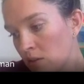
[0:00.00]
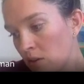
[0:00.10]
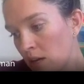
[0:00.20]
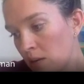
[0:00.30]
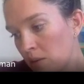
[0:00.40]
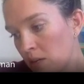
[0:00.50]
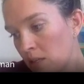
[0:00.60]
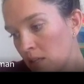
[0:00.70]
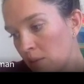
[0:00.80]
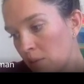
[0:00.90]
So any
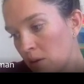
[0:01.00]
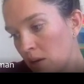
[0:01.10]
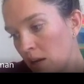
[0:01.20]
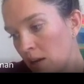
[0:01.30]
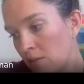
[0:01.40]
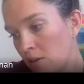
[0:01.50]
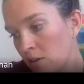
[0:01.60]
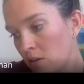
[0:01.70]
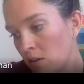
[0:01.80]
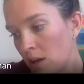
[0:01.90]
place I put a
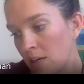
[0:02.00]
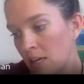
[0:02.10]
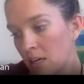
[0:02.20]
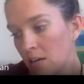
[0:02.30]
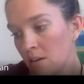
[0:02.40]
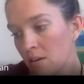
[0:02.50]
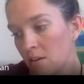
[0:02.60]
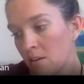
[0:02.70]
vertical line here,